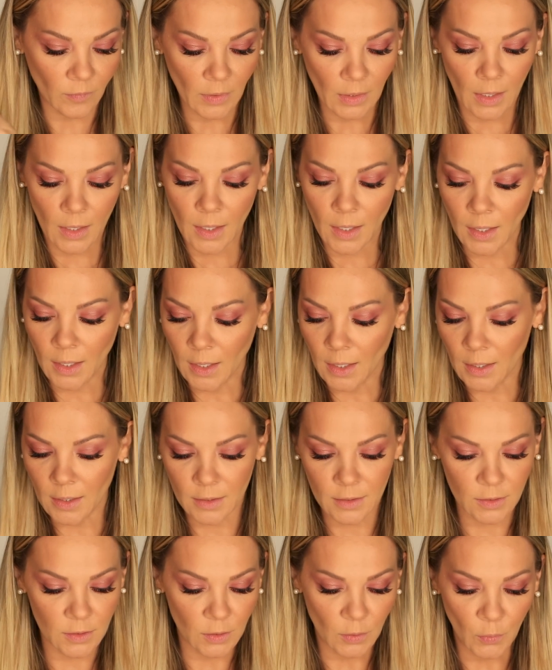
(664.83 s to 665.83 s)

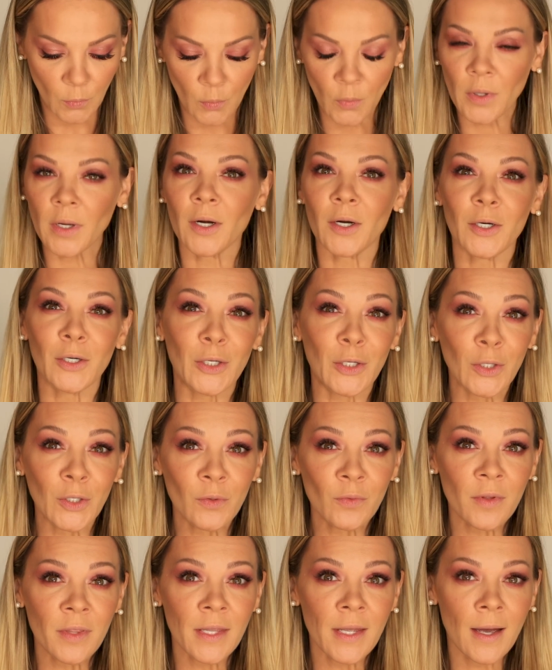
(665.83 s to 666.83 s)
And we are good
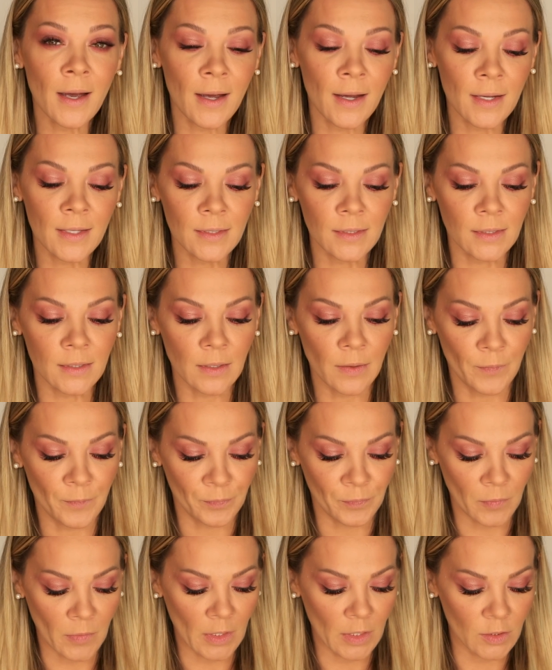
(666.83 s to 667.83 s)
with the eyes.
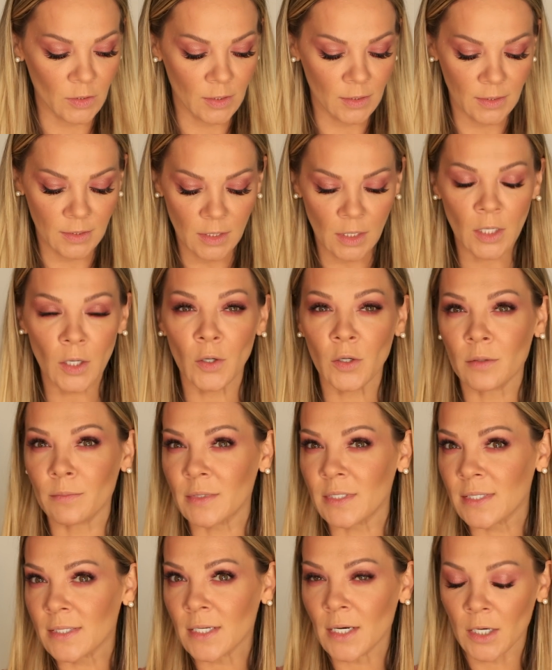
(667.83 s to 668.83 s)
Just a coat of
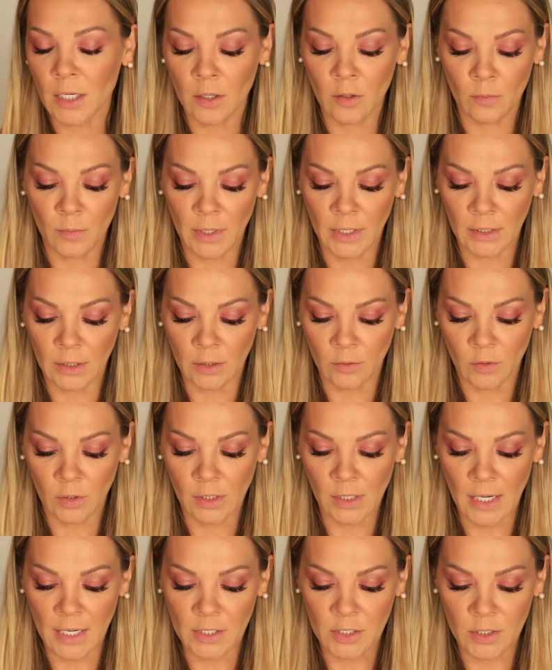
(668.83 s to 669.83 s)
mascara on my lower
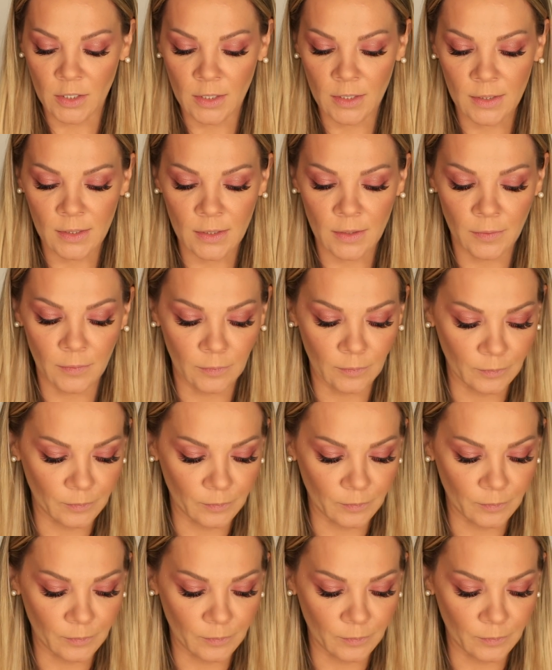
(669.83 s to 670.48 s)
lashes.